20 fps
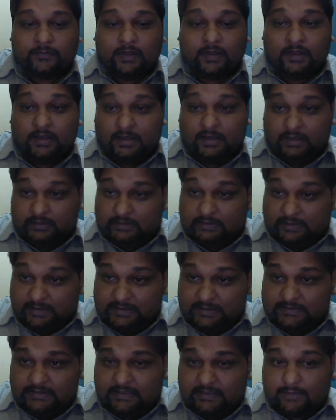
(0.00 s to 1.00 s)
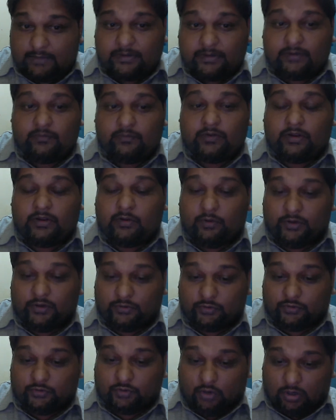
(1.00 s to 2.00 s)
In the next segment, we are going
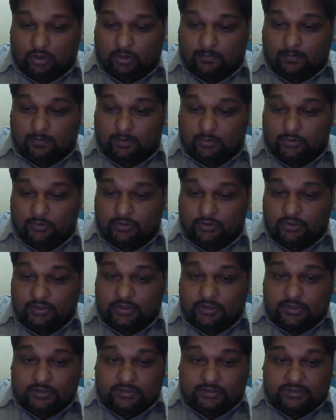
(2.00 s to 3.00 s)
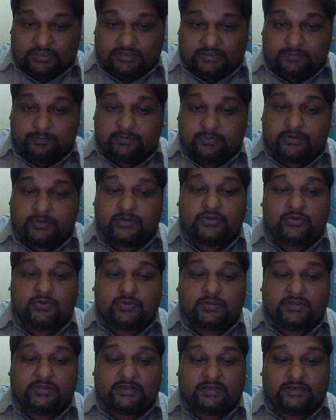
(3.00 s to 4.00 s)
to talk about the spiritual
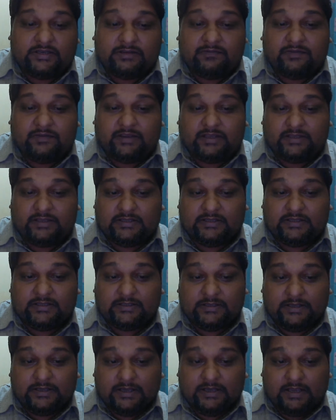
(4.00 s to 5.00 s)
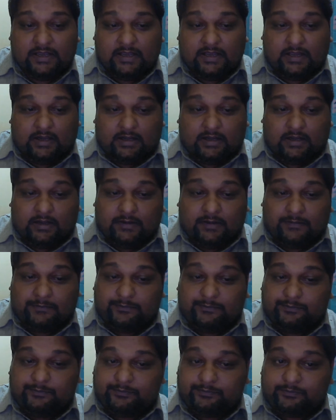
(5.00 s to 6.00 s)
significance um,
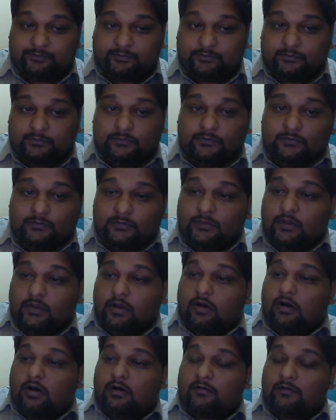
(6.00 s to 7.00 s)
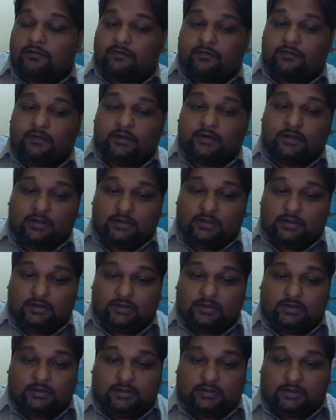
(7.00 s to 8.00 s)
of
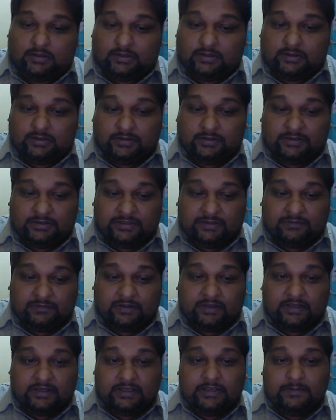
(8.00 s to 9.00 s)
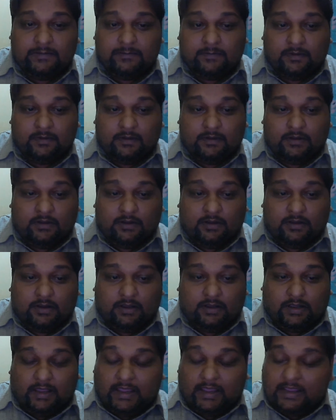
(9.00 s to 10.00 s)
Diwali,
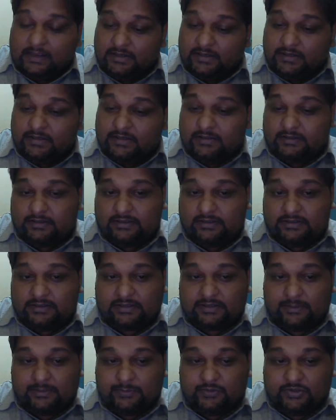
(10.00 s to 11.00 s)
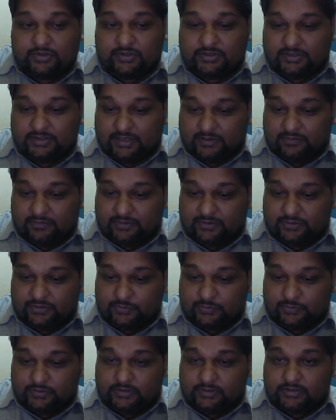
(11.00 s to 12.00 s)
and the descriptions and
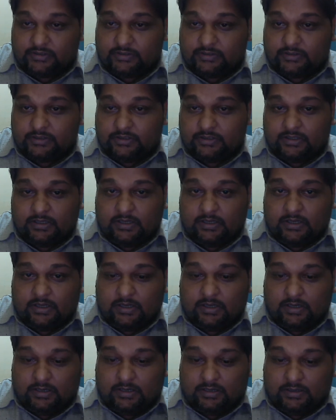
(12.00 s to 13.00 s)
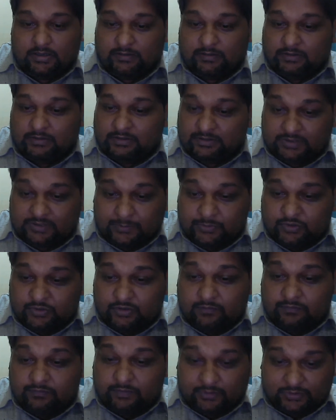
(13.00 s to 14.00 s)
rituals, the description
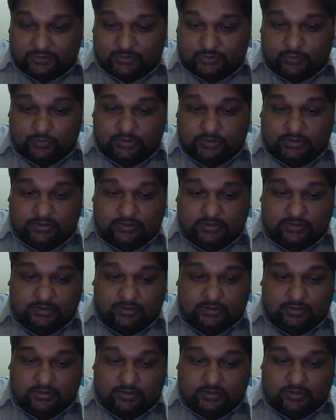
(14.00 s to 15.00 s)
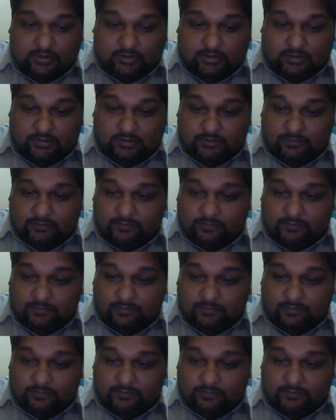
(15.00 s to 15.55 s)
of the rituals uh,